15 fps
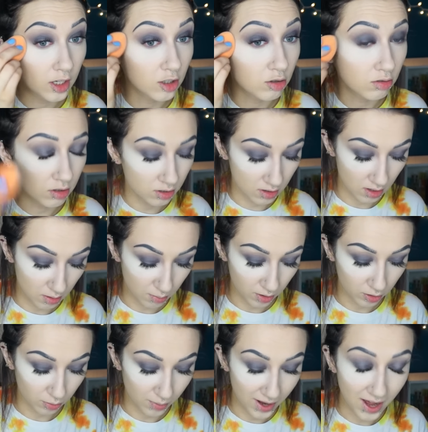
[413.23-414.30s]
I used them
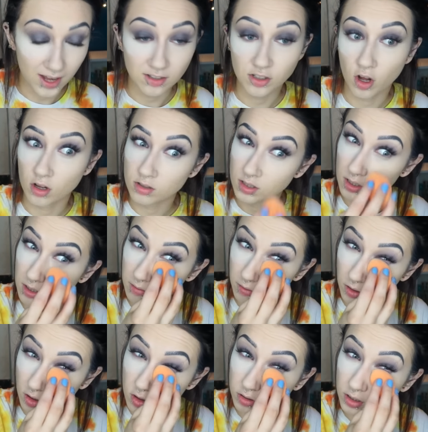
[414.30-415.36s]
under my eyes constantly
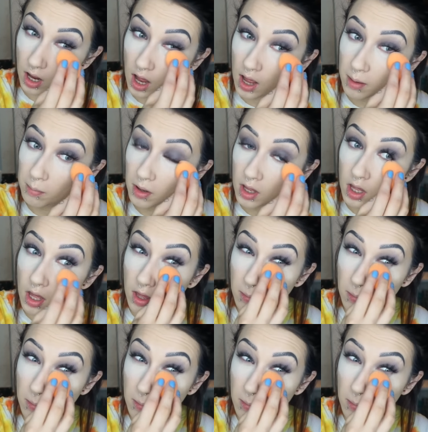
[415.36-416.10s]
for a long time.